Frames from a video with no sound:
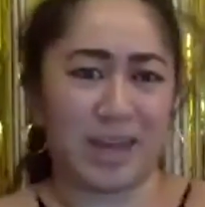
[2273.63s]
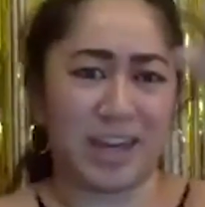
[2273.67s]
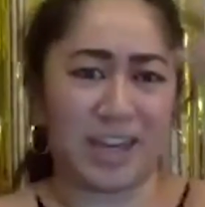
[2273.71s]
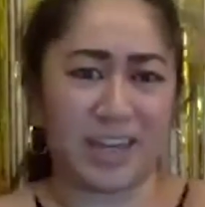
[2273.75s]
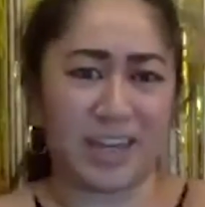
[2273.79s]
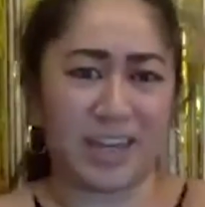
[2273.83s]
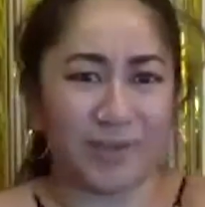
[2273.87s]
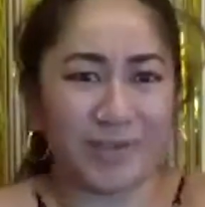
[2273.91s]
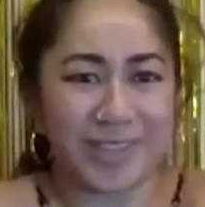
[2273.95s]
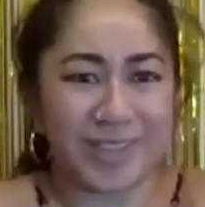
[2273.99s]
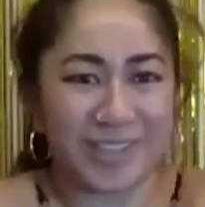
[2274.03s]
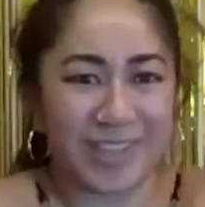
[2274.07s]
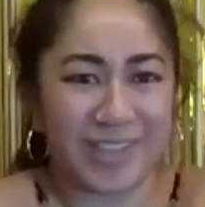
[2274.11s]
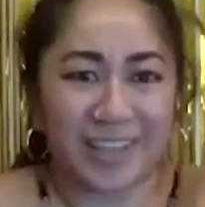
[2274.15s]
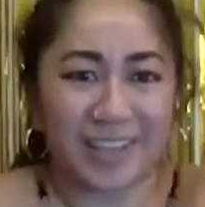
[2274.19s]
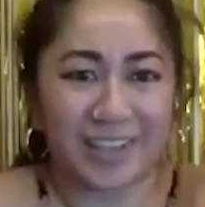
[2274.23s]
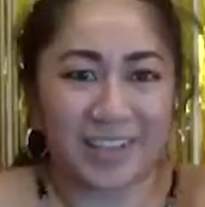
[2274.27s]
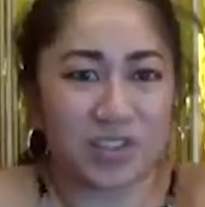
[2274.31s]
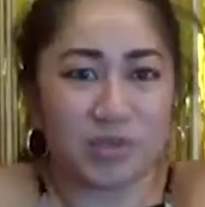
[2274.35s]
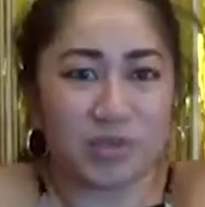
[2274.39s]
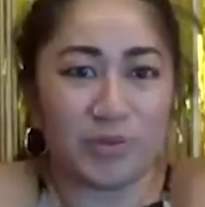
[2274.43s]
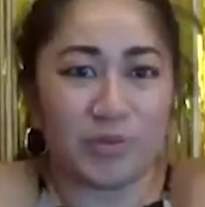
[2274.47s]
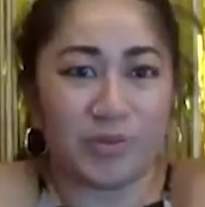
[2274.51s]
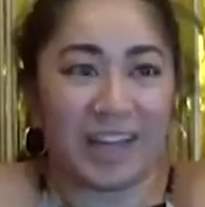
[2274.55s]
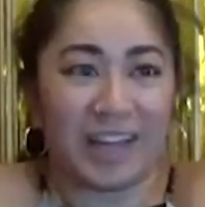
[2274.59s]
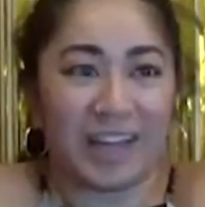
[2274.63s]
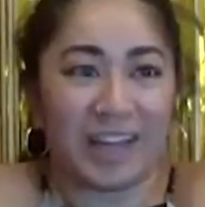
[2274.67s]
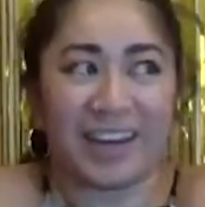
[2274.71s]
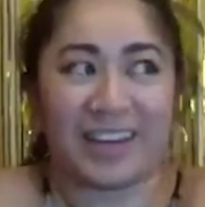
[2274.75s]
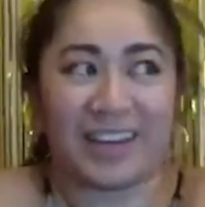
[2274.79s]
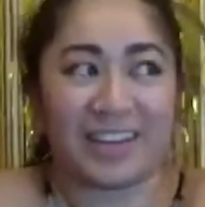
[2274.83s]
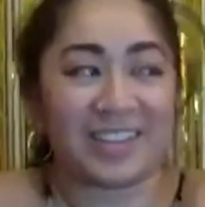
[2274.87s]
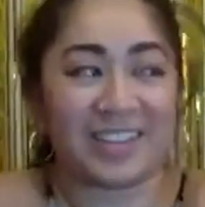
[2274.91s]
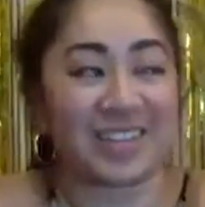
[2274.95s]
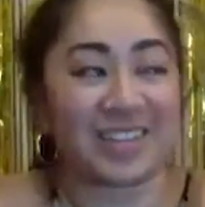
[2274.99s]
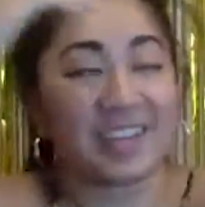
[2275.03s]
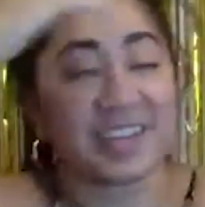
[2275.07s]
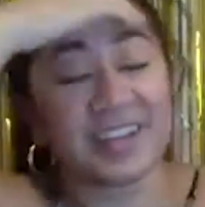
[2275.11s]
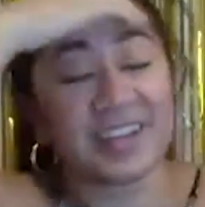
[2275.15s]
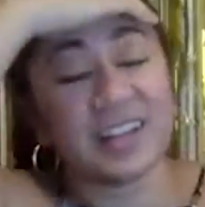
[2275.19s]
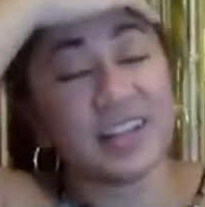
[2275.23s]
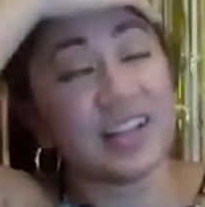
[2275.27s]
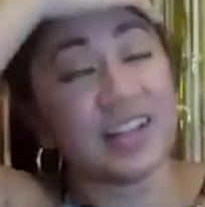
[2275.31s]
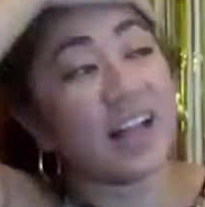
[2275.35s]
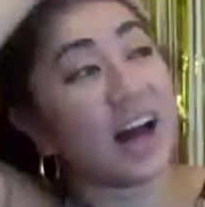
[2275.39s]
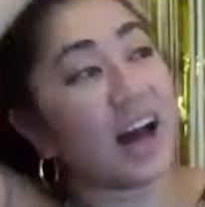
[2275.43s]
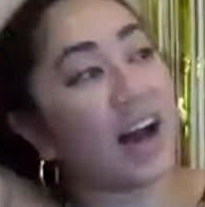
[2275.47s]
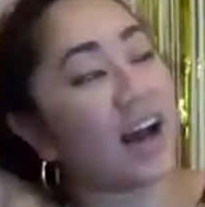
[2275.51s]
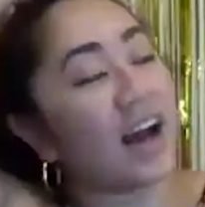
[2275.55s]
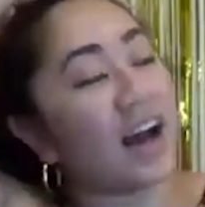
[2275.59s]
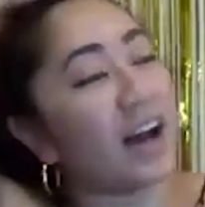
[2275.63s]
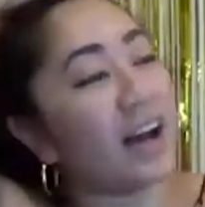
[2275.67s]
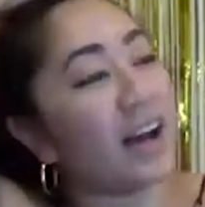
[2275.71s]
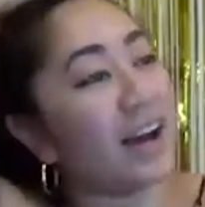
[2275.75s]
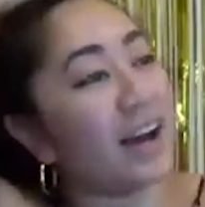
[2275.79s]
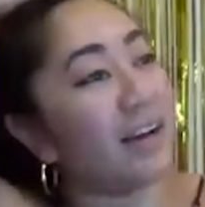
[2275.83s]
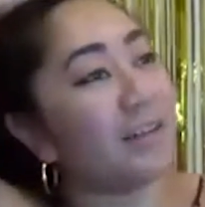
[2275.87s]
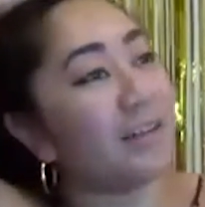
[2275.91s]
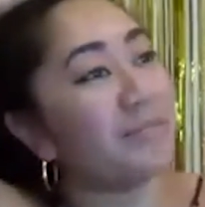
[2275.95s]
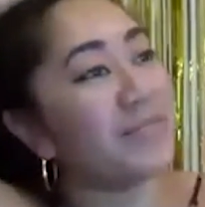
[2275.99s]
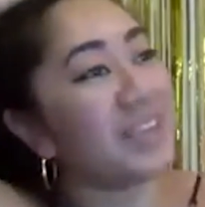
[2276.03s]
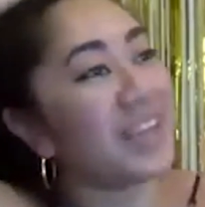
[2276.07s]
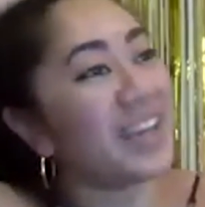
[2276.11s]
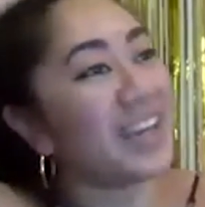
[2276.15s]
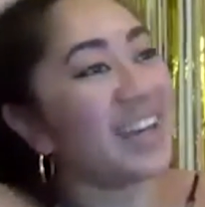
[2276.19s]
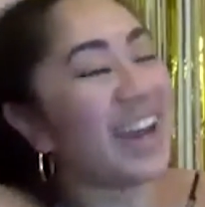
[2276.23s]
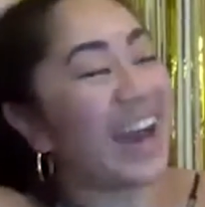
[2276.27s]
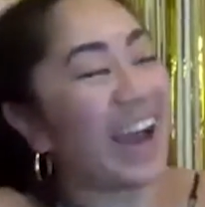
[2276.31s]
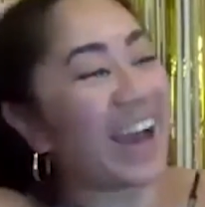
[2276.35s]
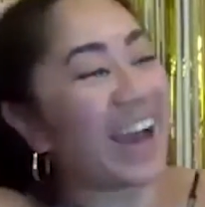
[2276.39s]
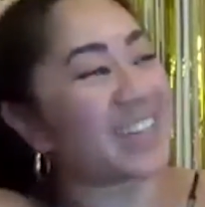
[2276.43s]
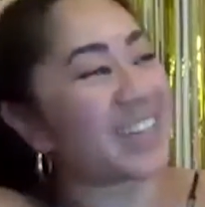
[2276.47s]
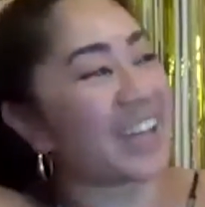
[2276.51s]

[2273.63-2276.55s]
It was like 2 lines. I